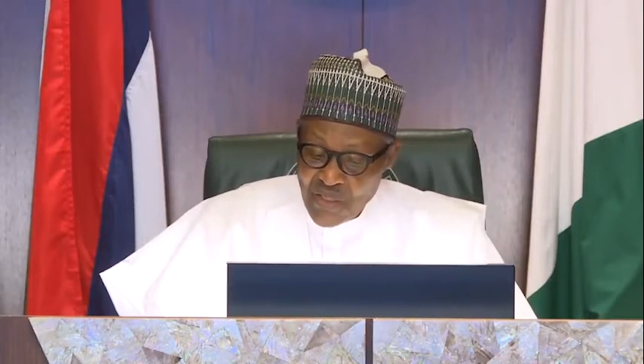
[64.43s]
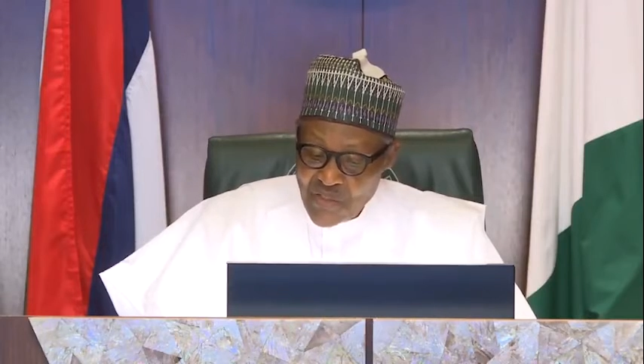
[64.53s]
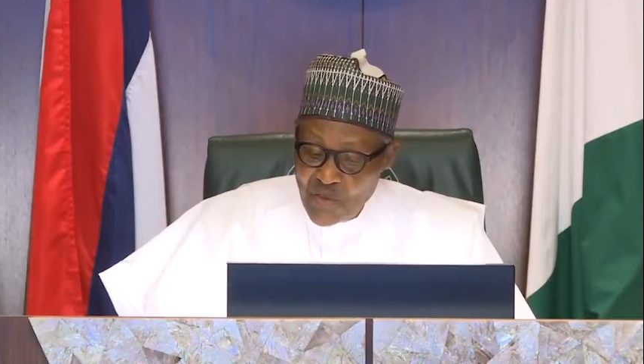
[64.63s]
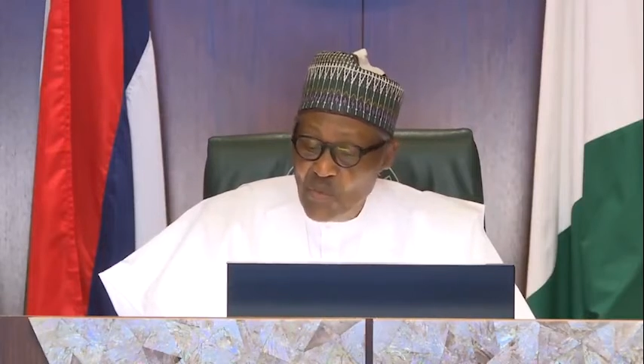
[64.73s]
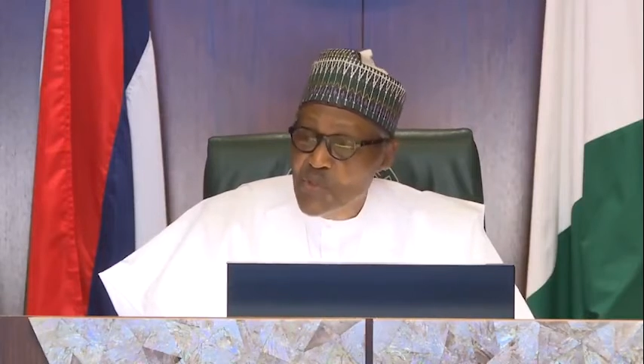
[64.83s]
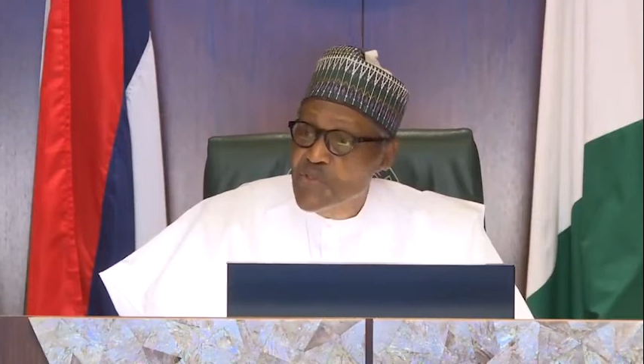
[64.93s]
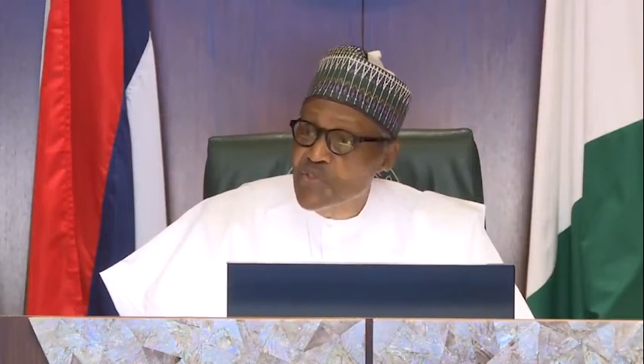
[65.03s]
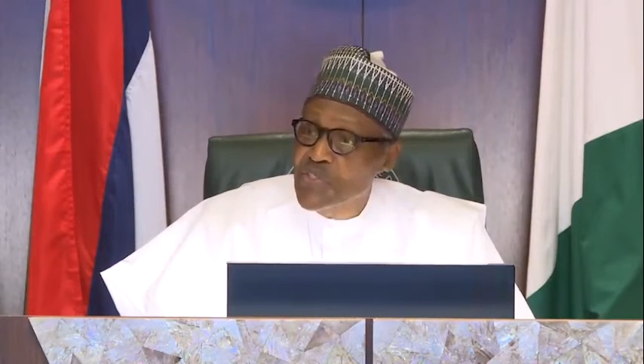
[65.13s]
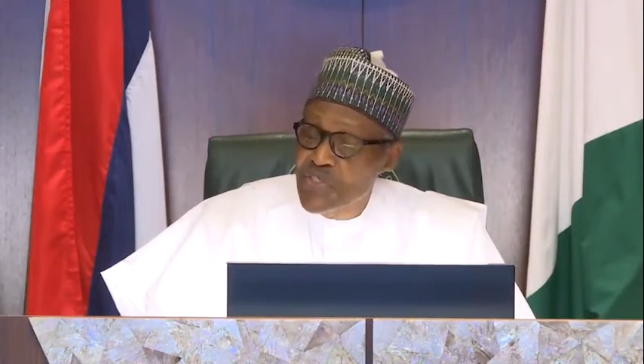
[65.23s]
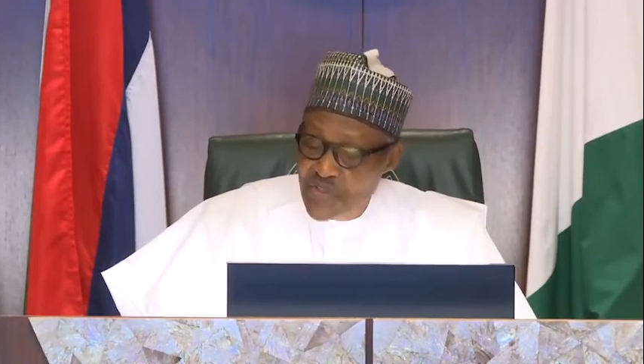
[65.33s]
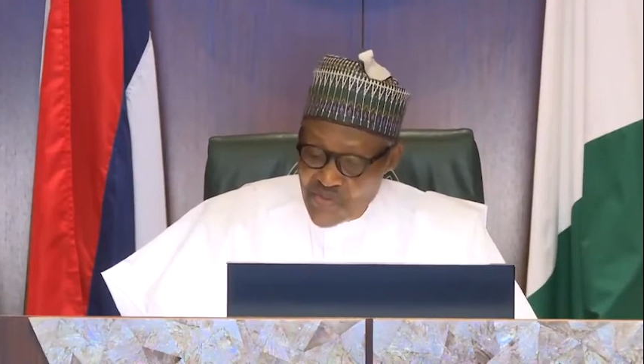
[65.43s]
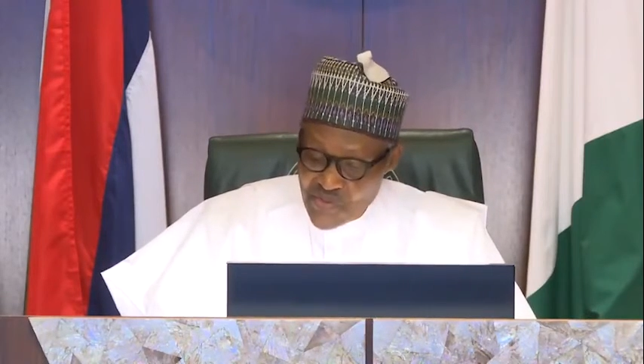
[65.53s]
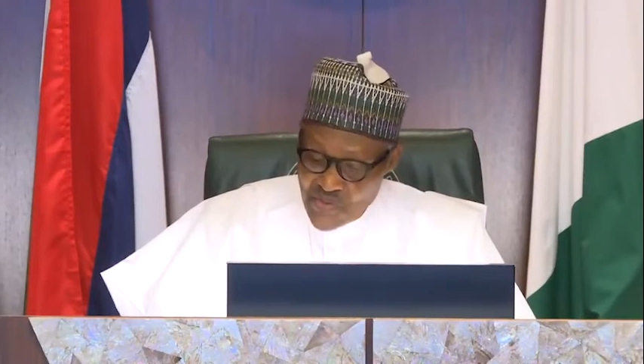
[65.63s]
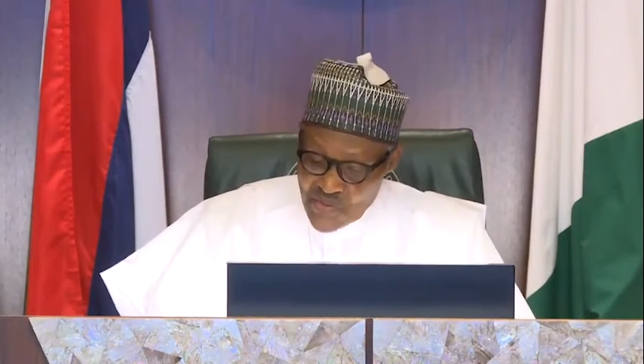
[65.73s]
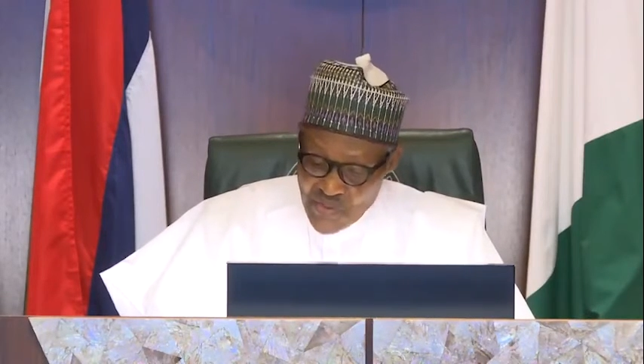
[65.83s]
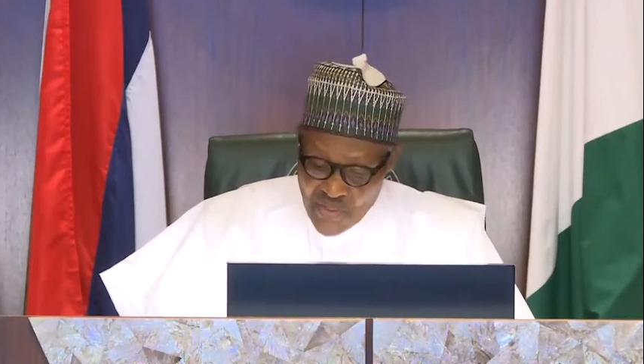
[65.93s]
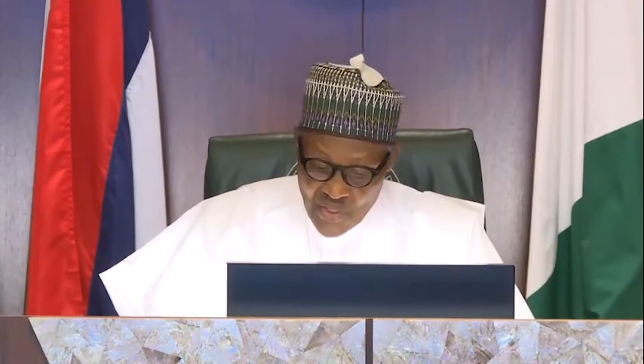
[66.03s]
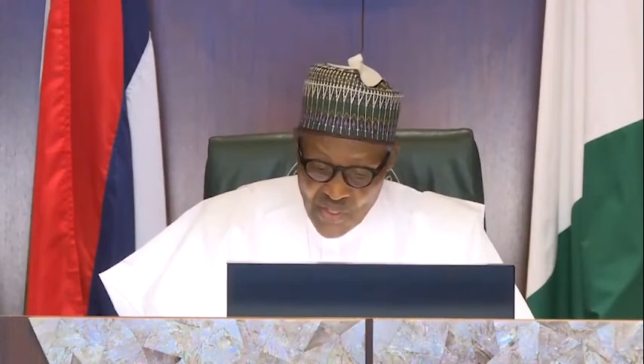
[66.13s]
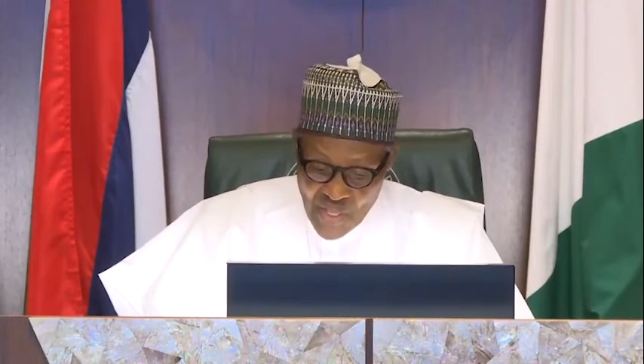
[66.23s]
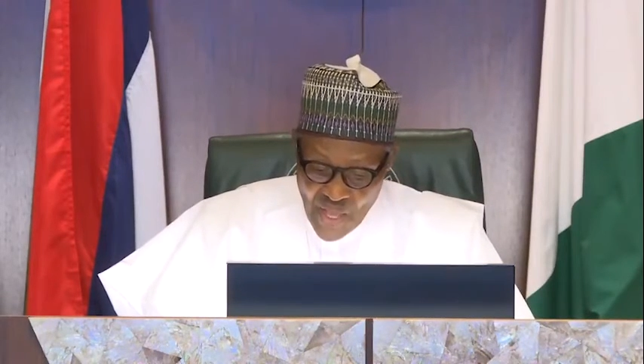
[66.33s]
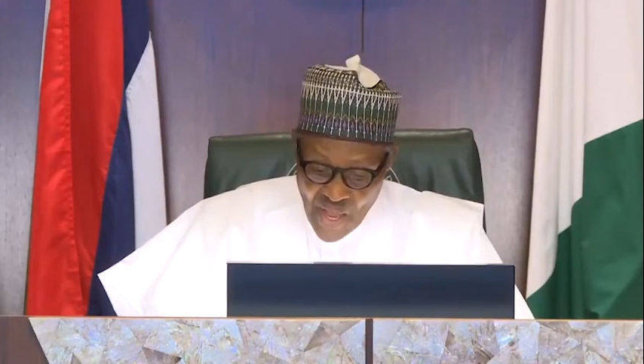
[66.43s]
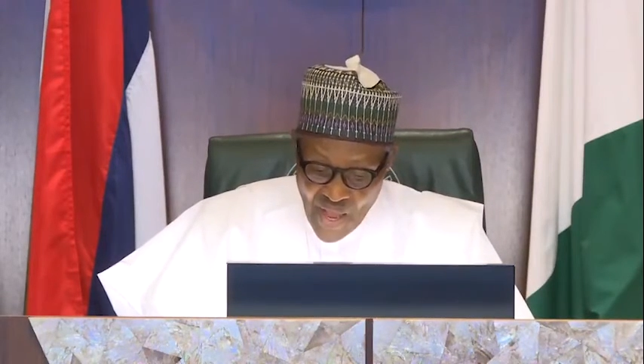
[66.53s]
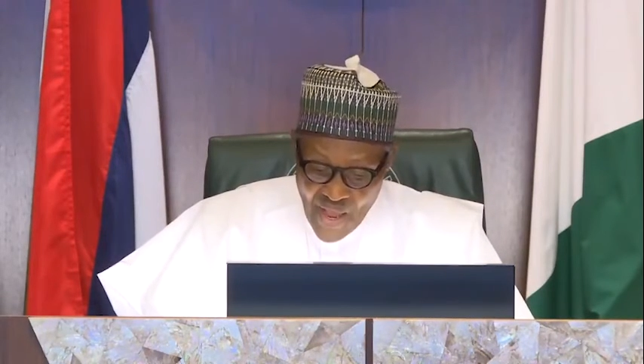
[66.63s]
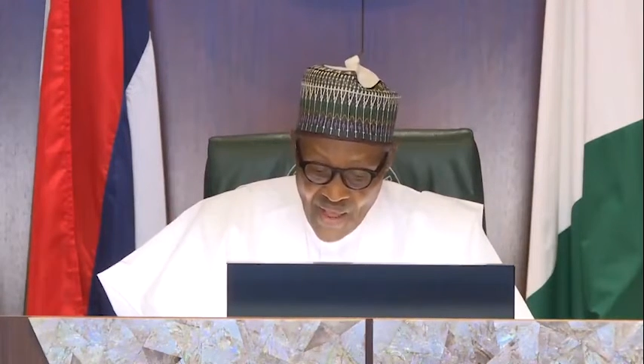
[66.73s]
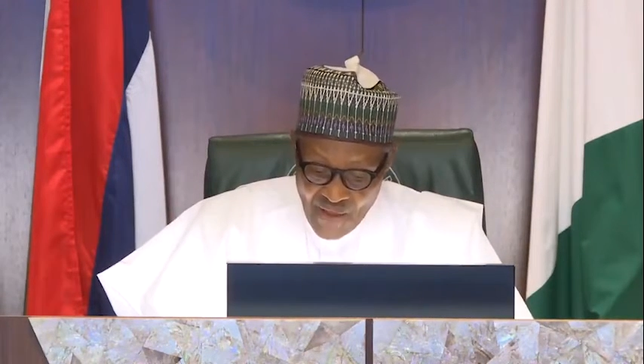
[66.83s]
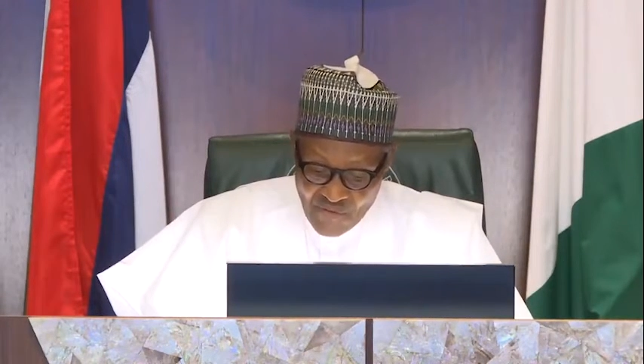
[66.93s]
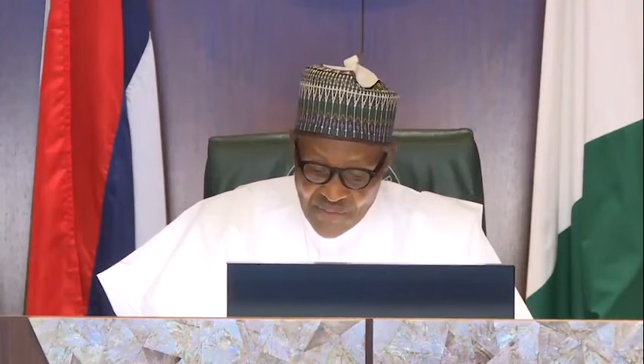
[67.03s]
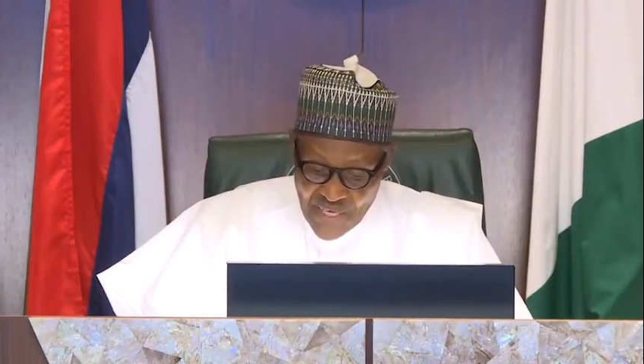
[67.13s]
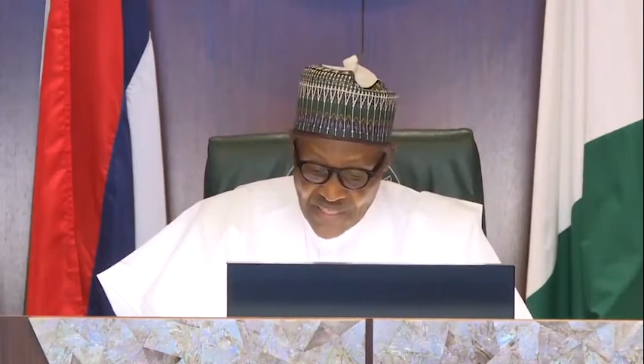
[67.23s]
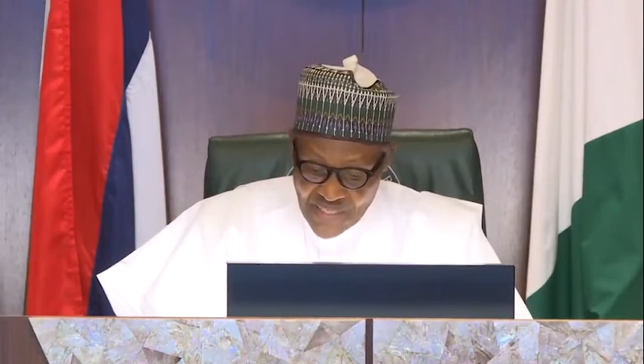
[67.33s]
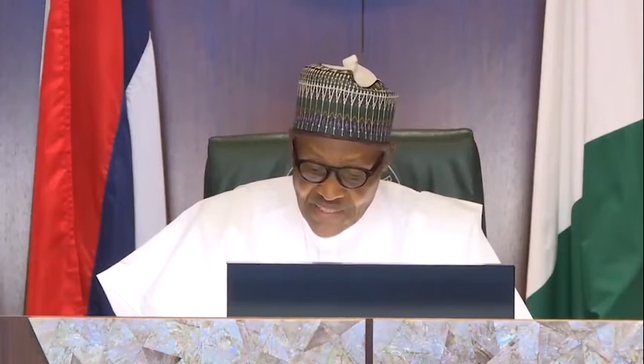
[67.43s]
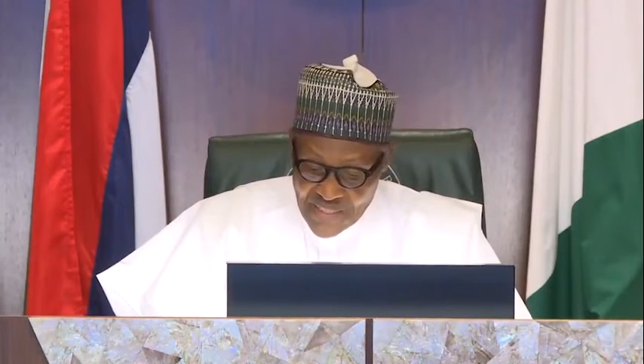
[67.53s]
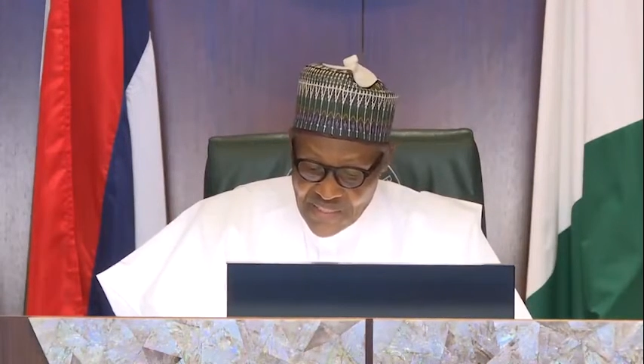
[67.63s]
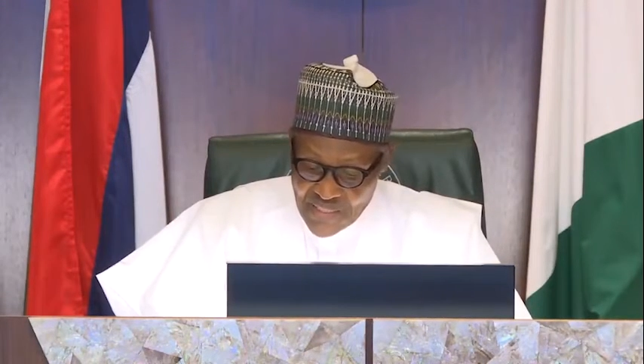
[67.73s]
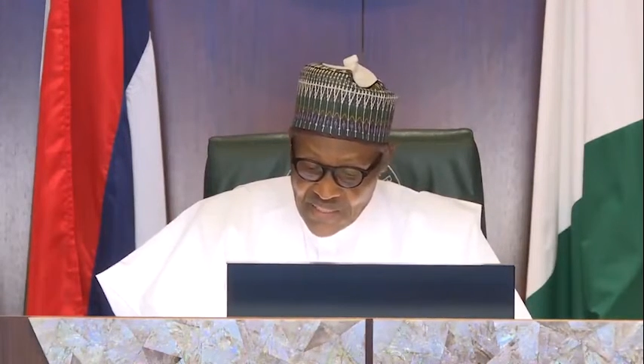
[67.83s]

demonstrations. I have directed